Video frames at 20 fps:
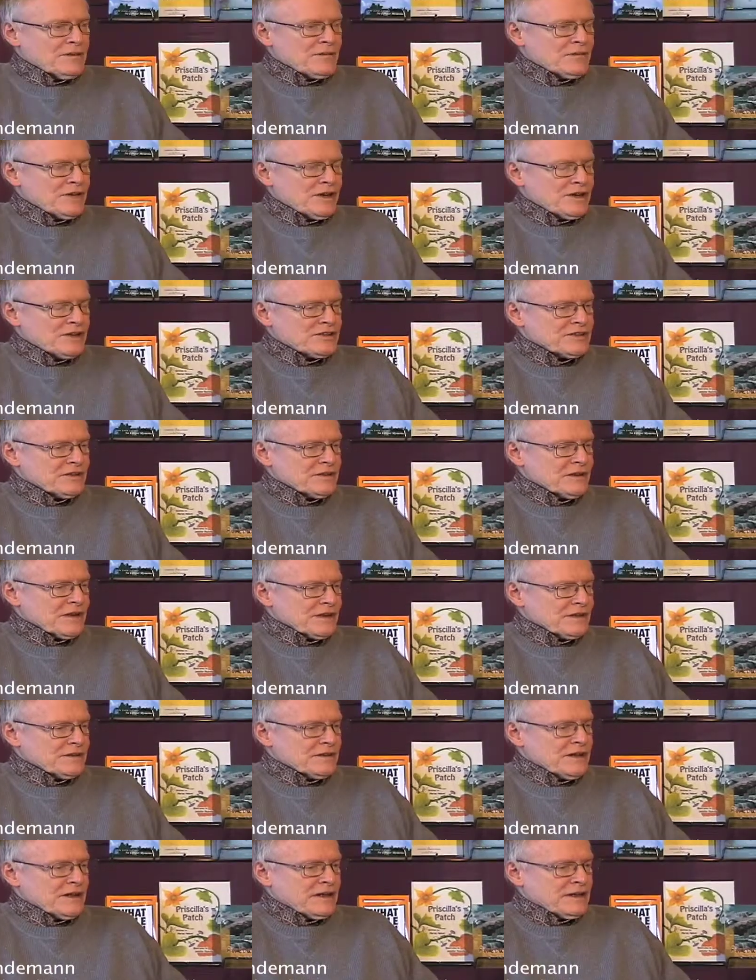collaboration
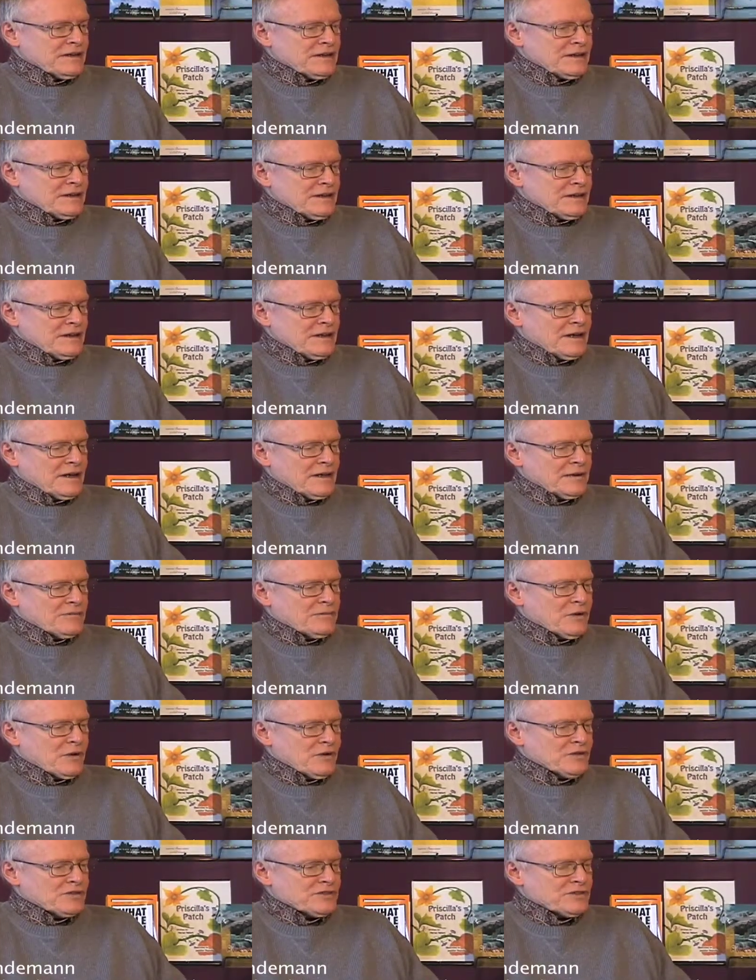like that,
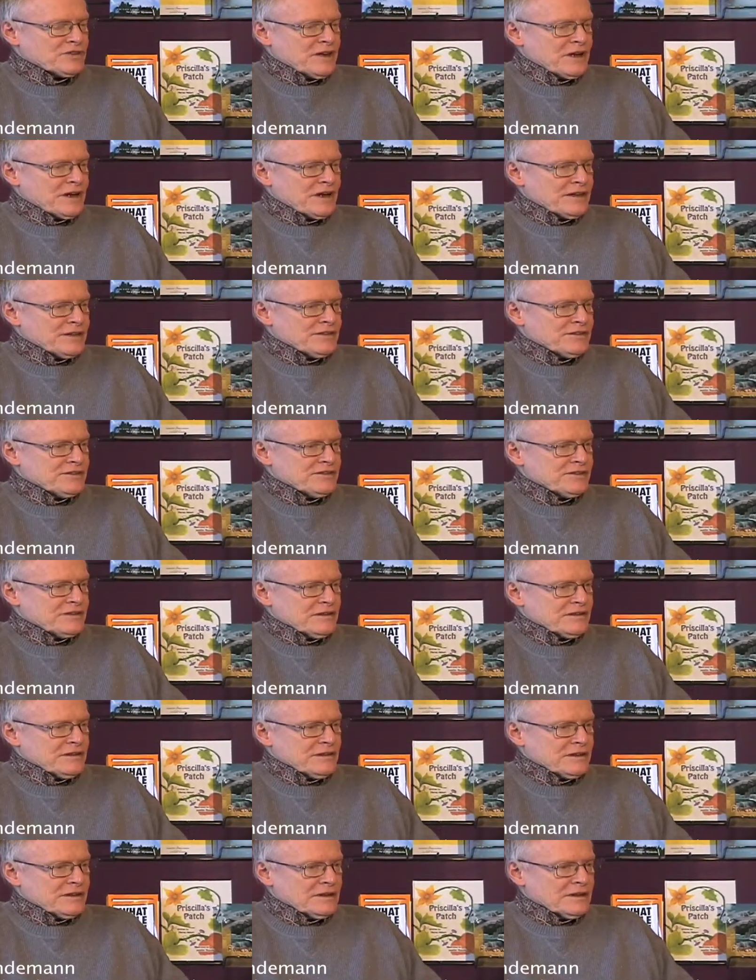both sides
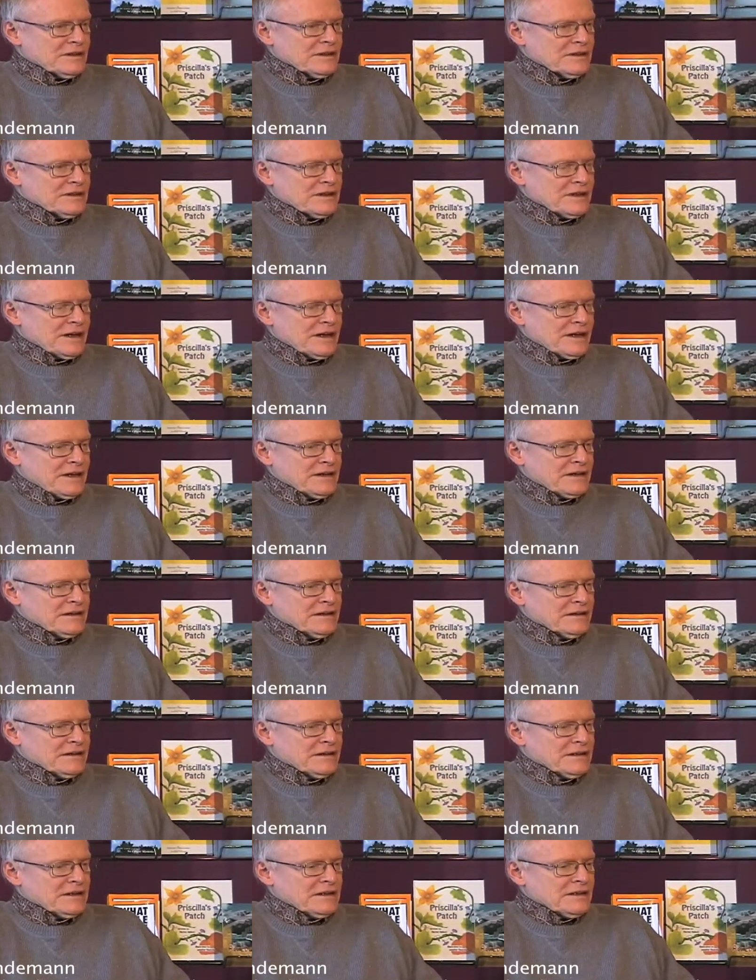
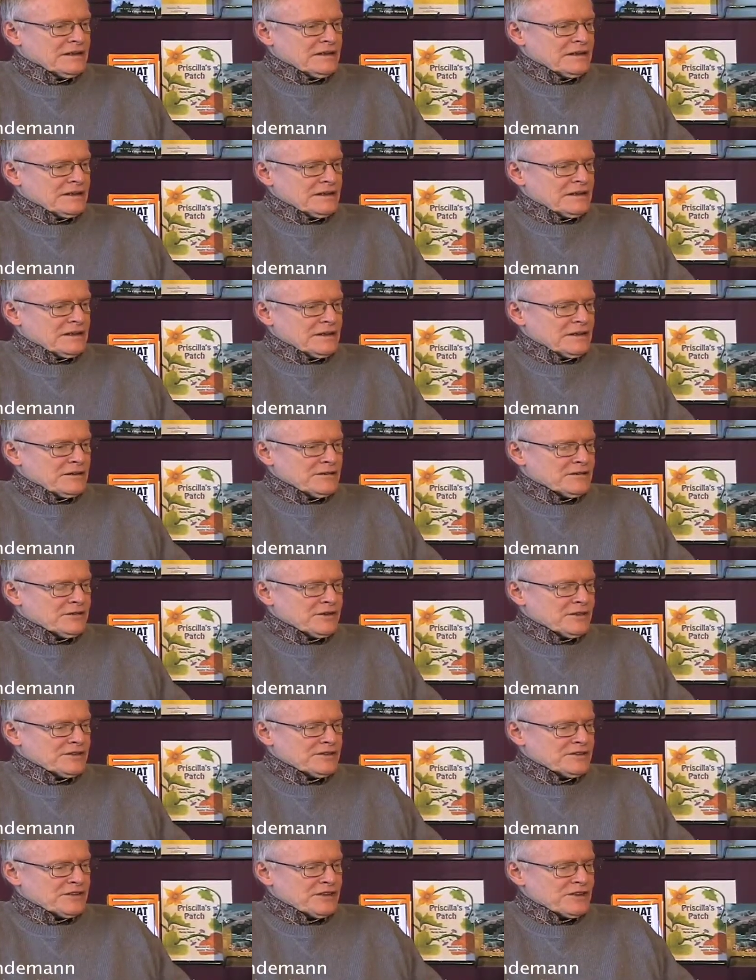gain.
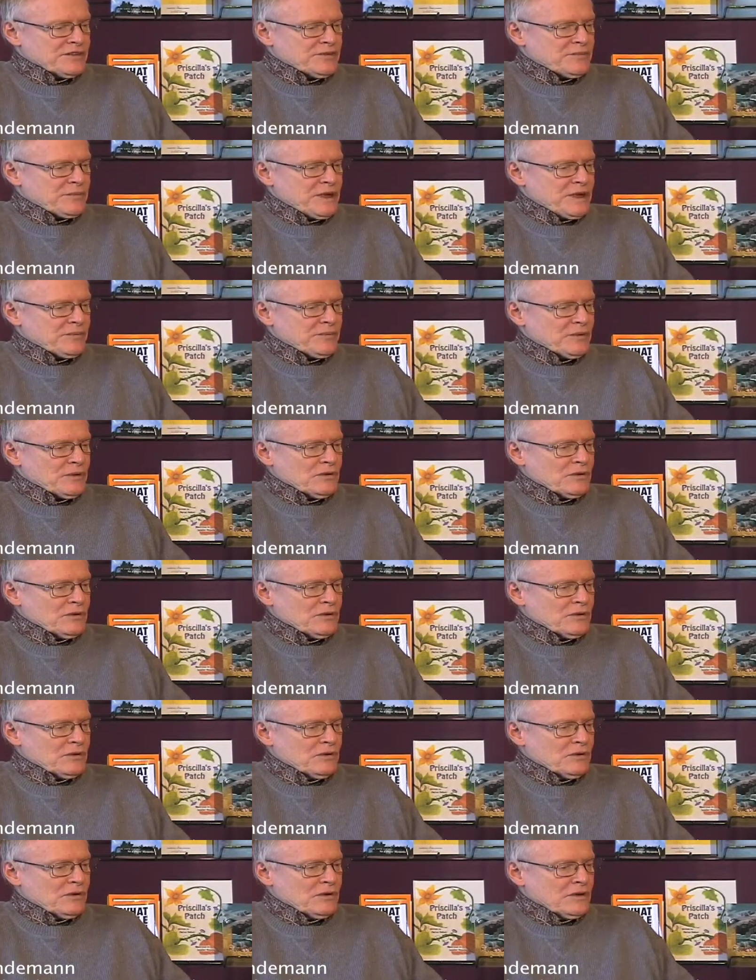For instance, people
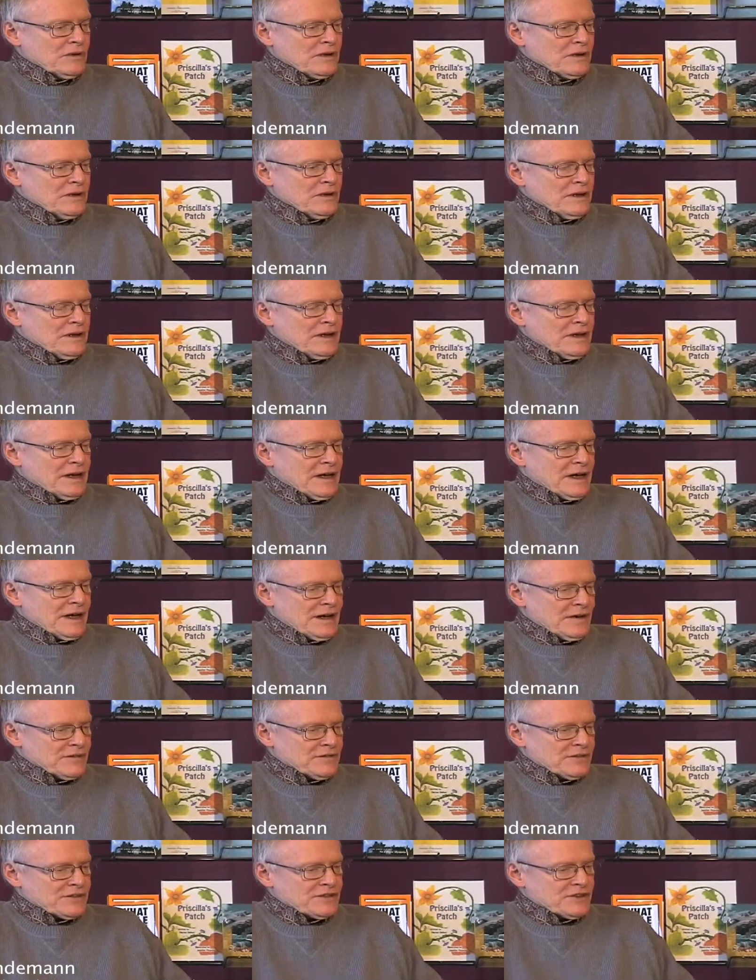who
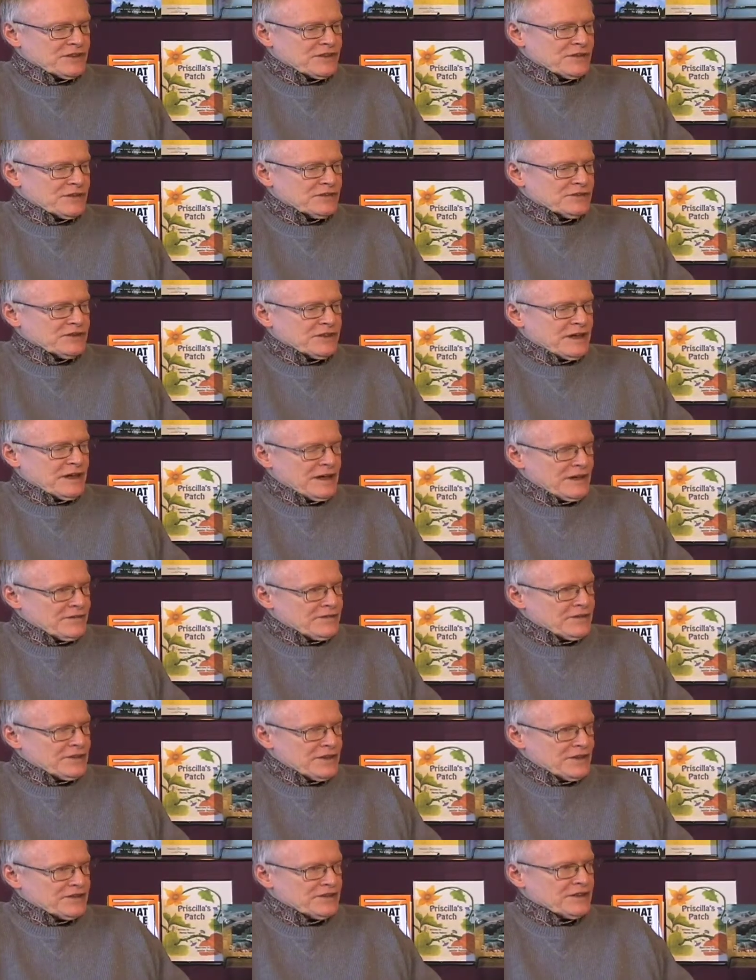have the skills, they
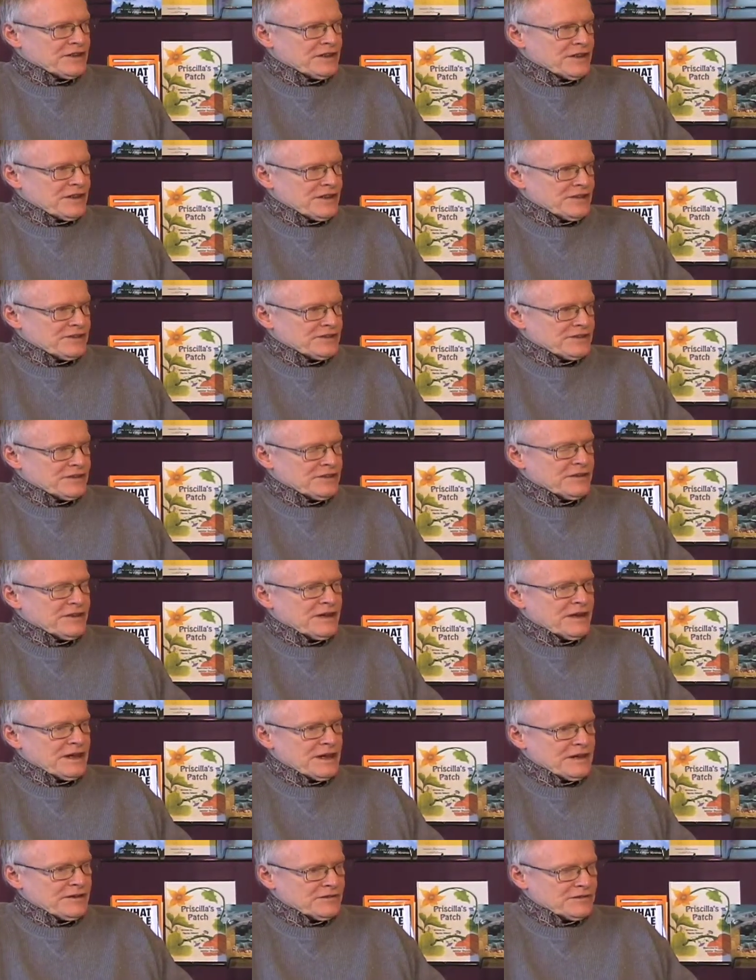have the education,
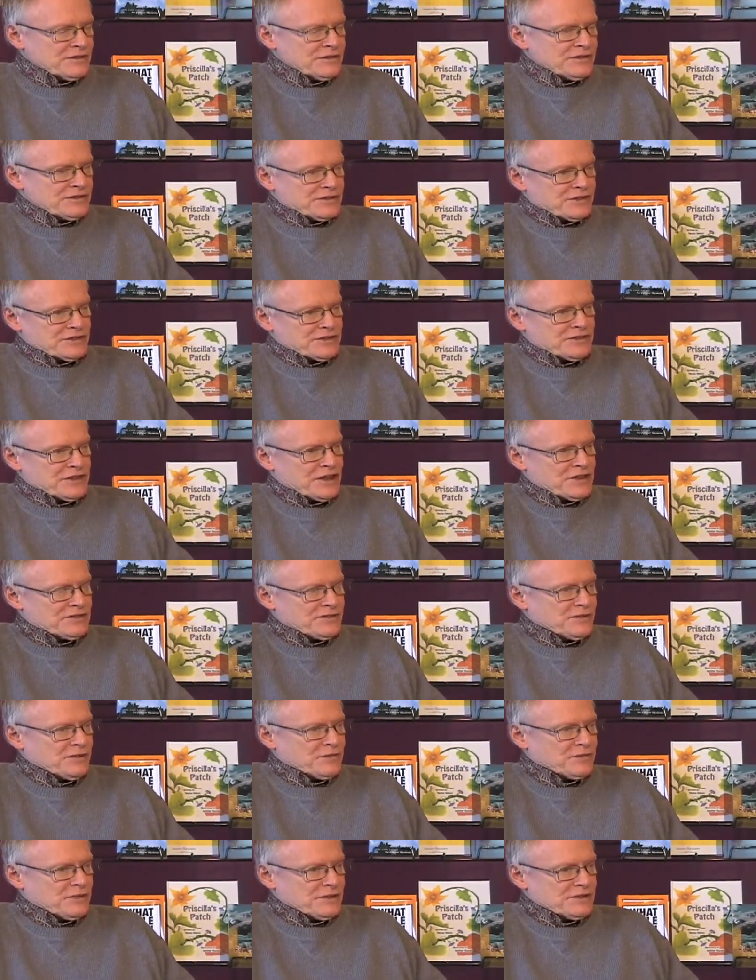they have the
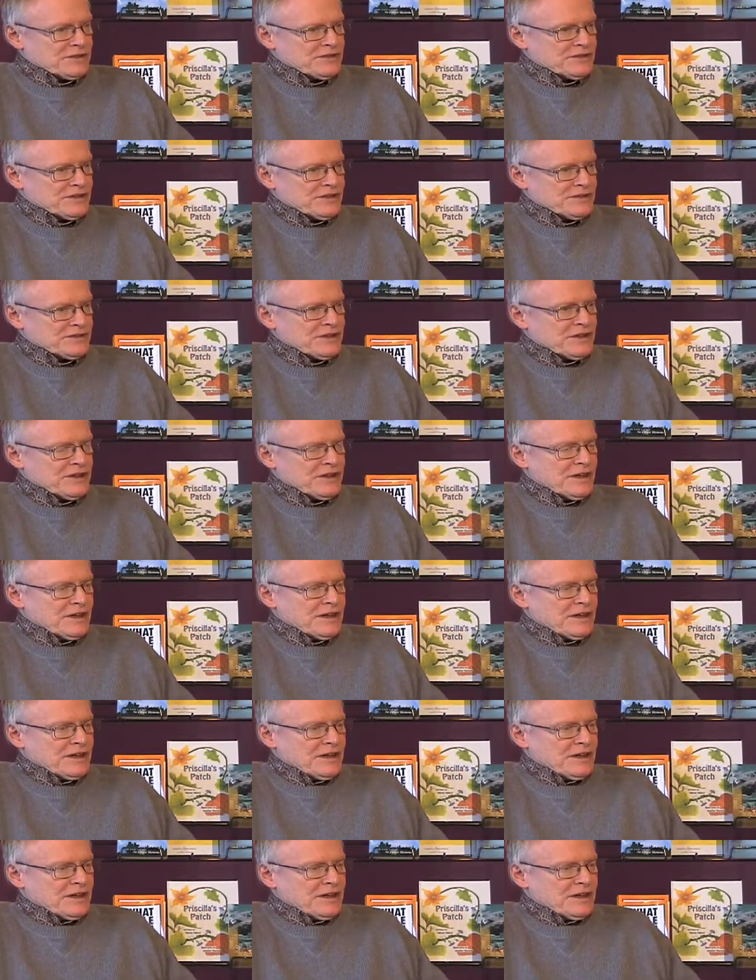successful business,